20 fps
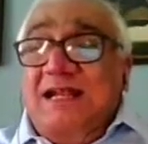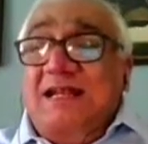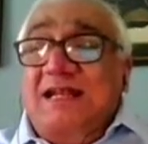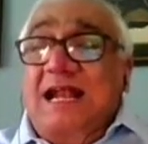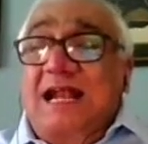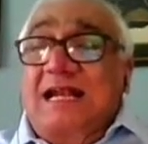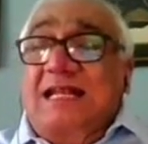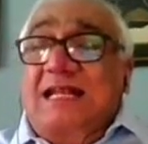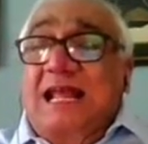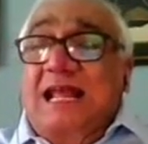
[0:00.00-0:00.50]

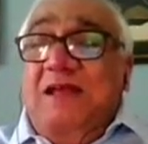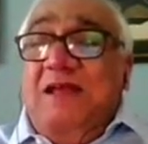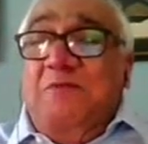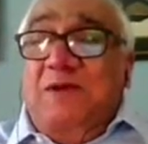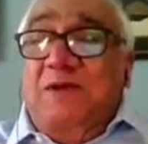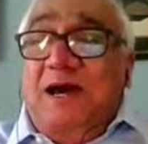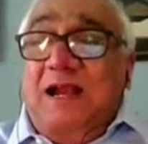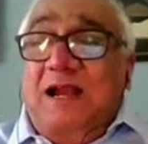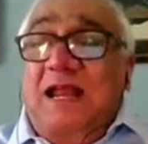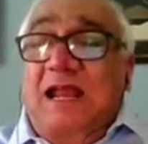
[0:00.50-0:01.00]
that they
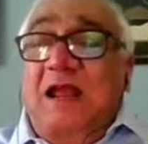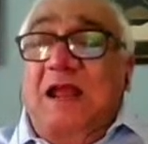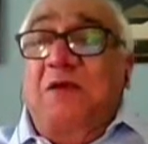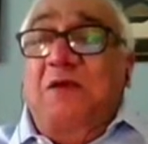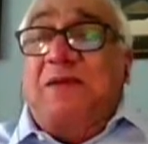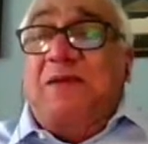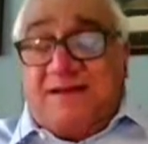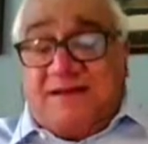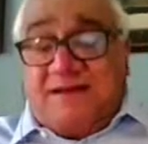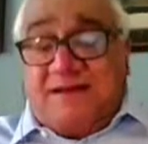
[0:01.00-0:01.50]
were a
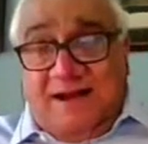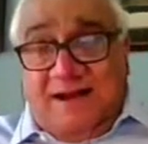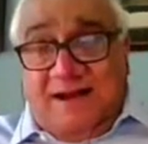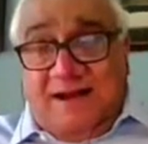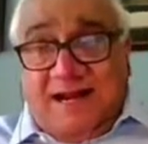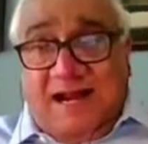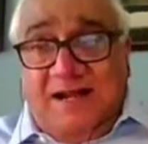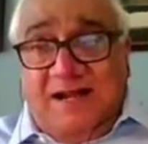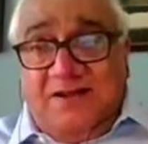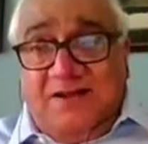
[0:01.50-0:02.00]
Western
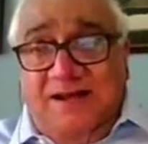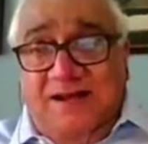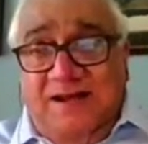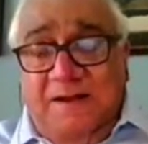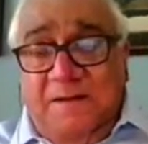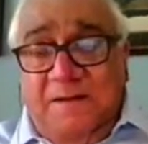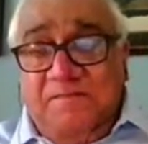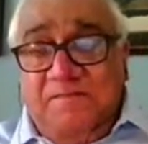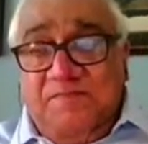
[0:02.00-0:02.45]
country,